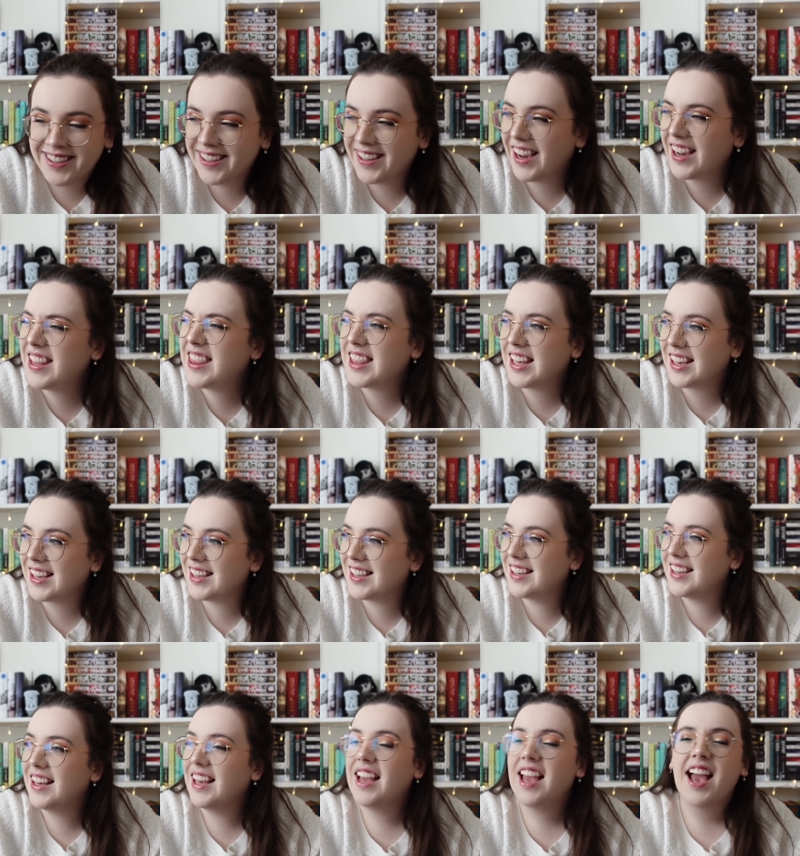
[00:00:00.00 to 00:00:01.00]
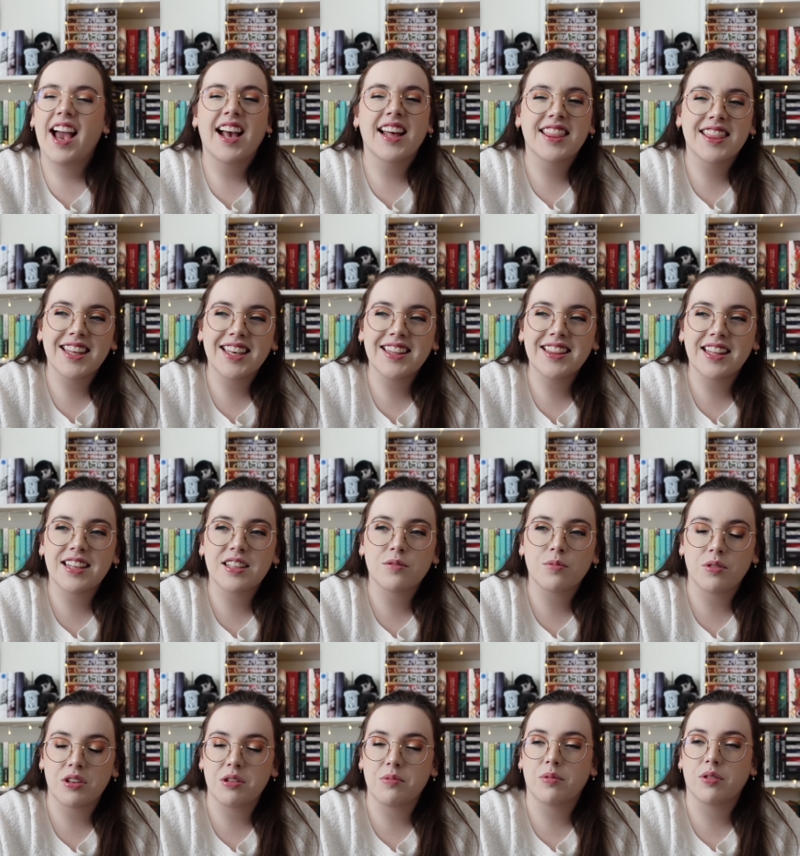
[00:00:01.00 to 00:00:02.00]
I think. I think that's
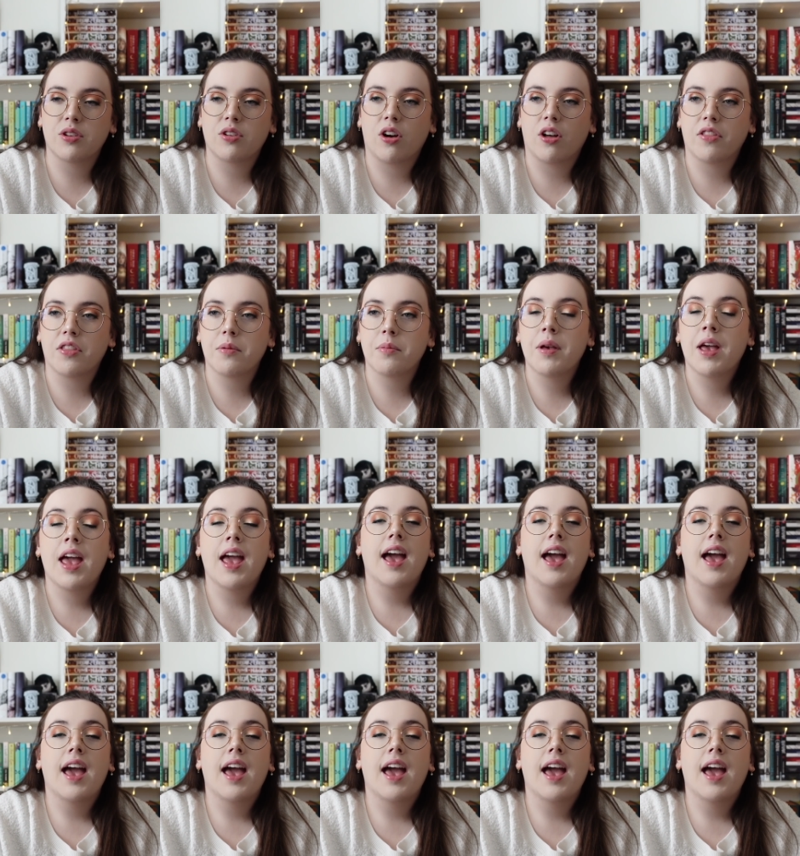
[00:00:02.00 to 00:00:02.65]
what you would call them.